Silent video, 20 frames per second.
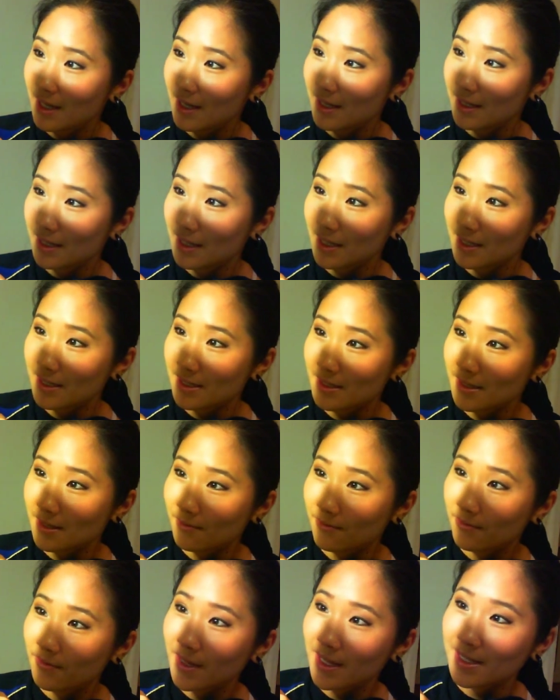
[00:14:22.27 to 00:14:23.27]
and it's the
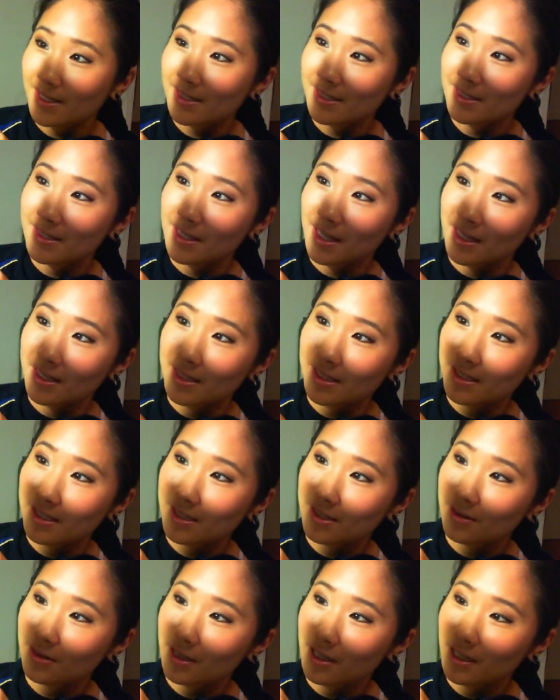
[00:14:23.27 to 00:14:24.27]
face
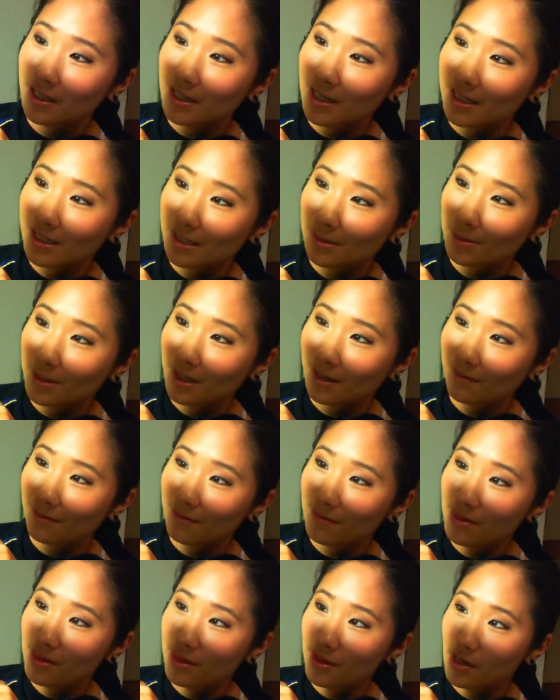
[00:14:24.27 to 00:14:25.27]
sunscreen, SPF
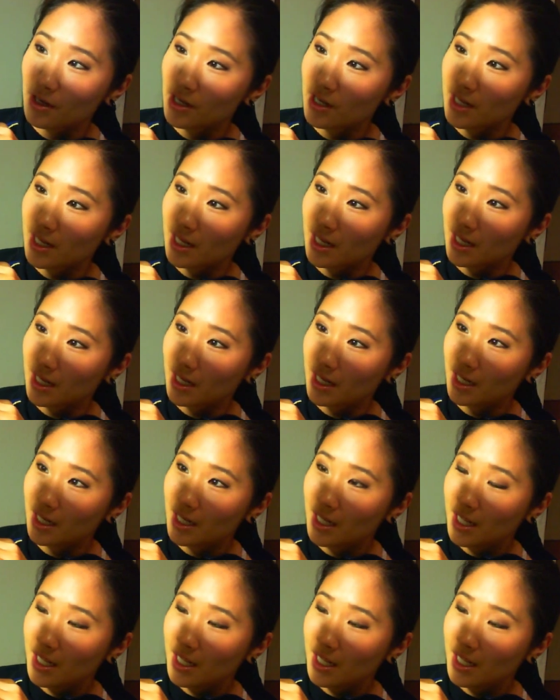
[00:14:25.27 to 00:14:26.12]
30,